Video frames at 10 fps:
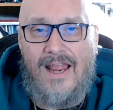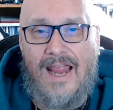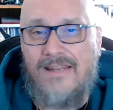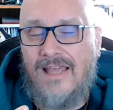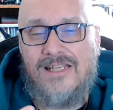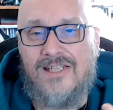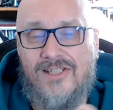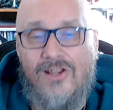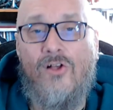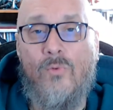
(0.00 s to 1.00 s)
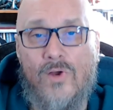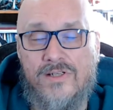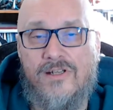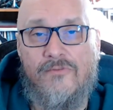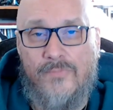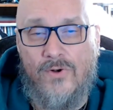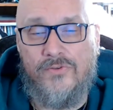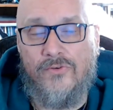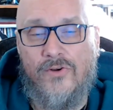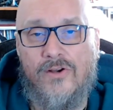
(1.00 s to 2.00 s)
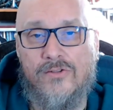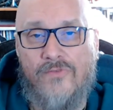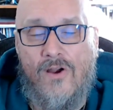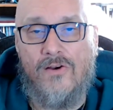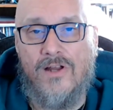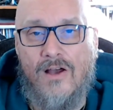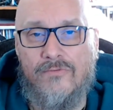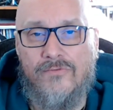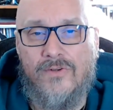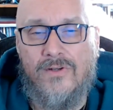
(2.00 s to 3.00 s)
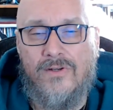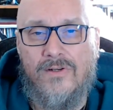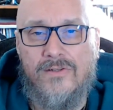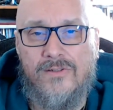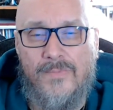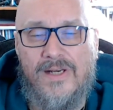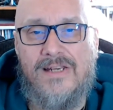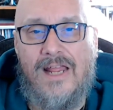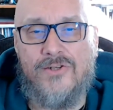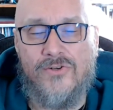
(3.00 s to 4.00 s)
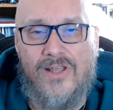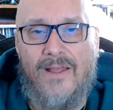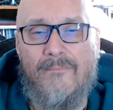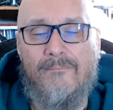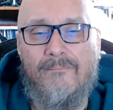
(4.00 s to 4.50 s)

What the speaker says: and they still wouldn't have pulled the triggers far enough to be a danger to him.